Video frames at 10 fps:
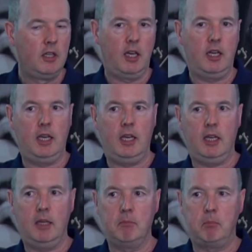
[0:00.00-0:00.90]

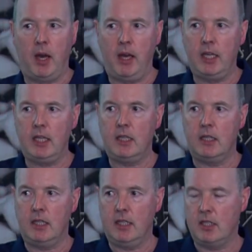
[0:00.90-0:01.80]

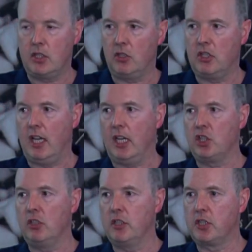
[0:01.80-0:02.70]
by certain
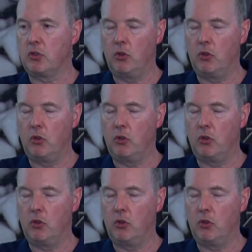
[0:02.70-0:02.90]
nationalist